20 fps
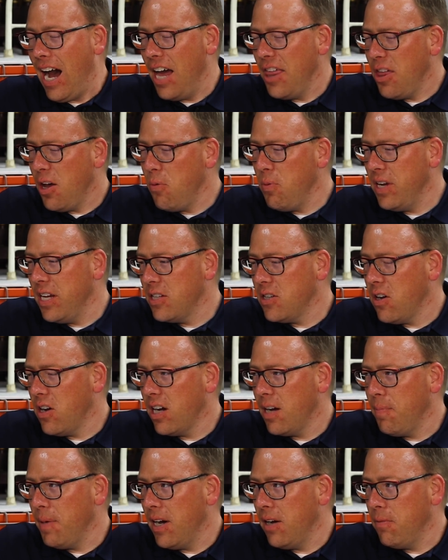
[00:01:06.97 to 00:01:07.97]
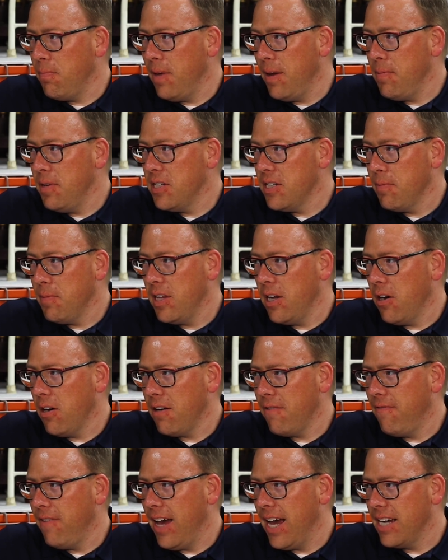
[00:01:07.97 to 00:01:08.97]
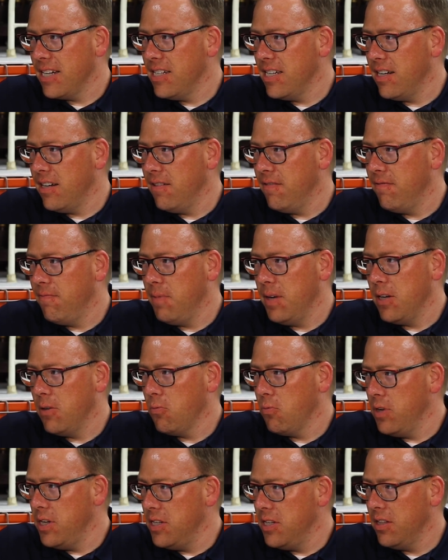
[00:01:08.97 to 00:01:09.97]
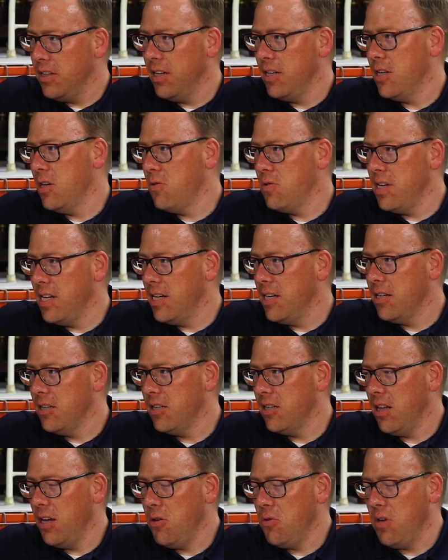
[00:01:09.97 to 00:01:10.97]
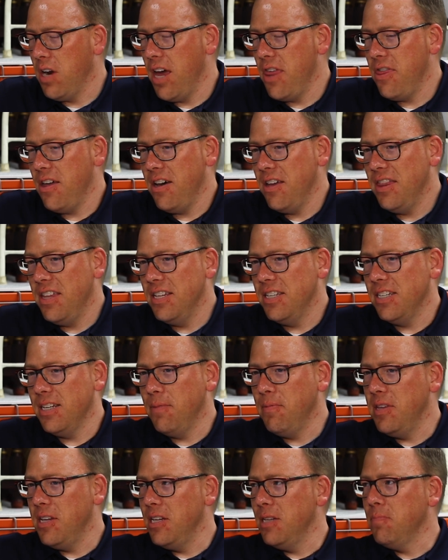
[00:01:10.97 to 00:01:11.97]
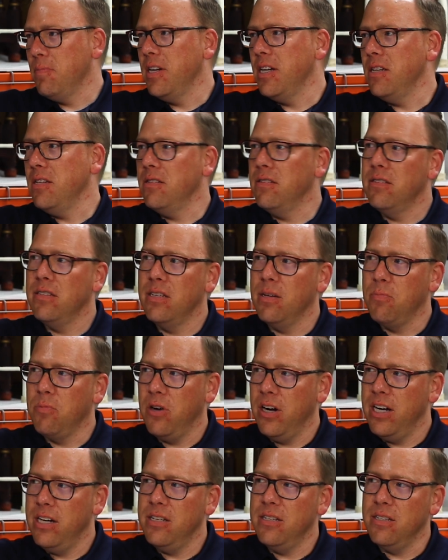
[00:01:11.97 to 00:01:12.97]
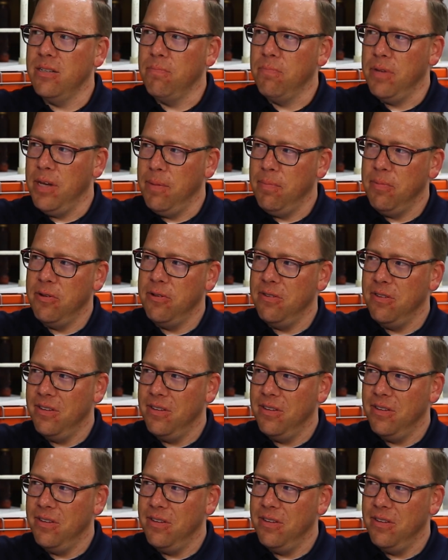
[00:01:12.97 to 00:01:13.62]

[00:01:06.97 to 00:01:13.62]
I thought we could talk about maybe some of the artifacts that have been recently donated to Sloan. I thought that some of these might surprise some people.